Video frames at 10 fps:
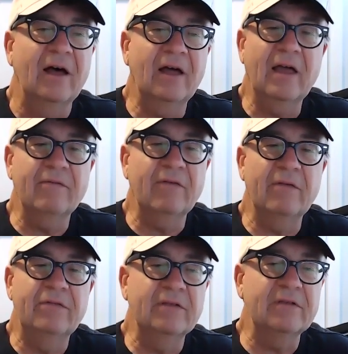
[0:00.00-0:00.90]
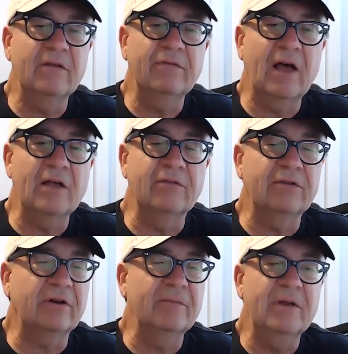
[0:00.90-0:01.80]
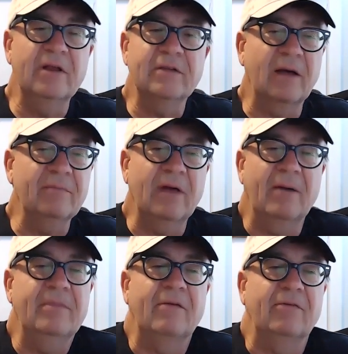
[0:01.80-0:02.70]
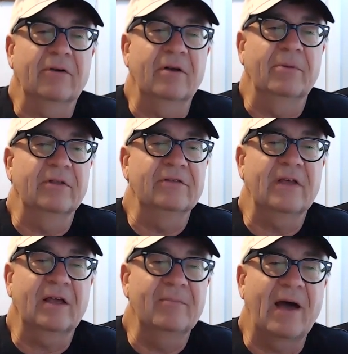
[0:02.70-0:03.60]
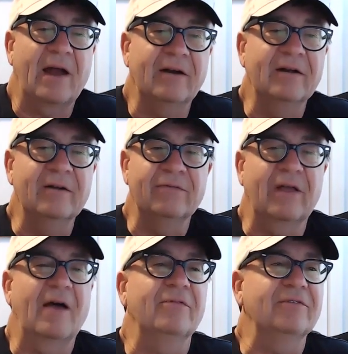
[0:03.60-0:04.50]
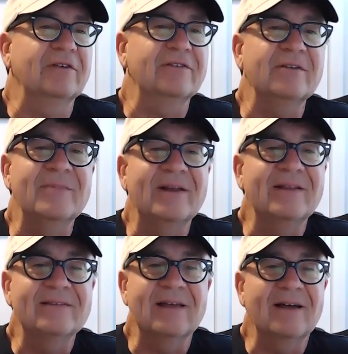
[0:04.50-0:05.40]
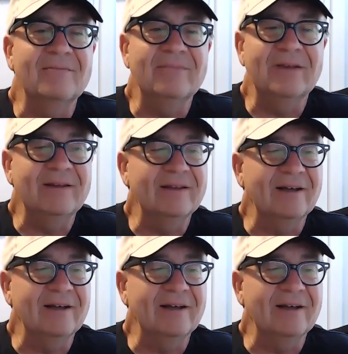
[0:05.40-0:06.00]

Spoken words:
if this thing flies for 30 minutes, I'm never going to put the second battery in and fly for 60 minutes. I mean,